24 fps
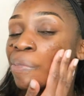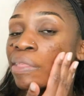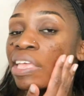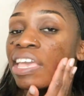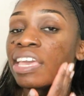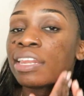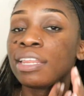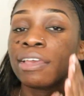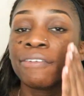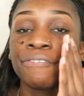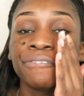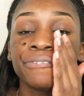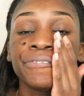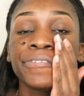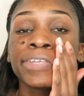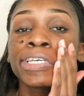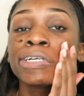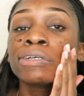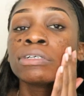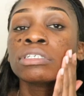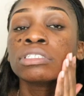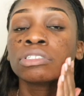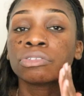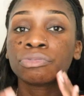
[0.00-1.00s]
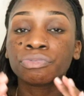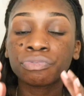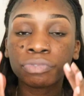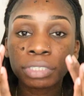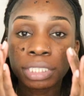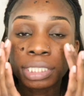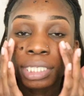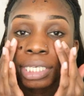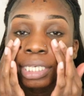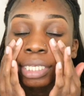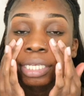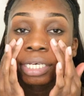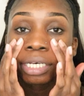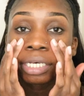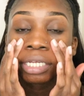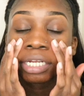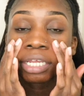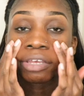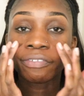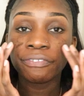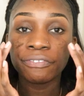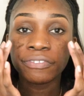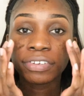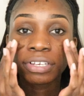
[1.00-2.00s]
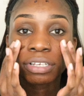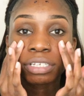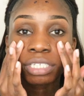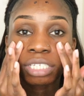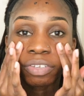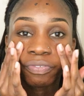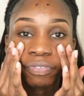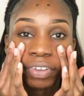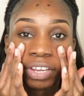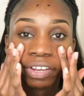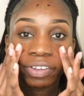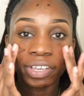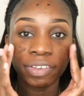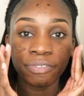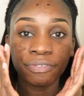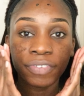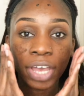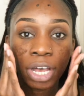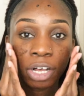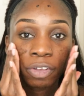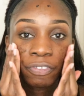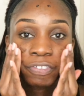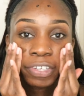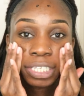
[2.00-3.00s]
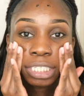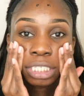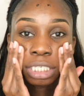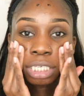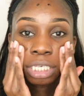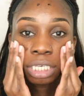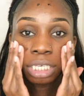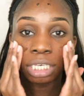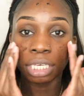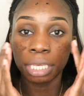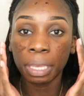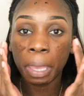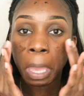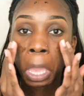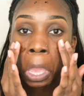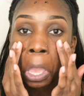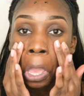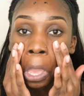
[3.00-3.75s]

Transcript: And it feels really good. It feels very velvety.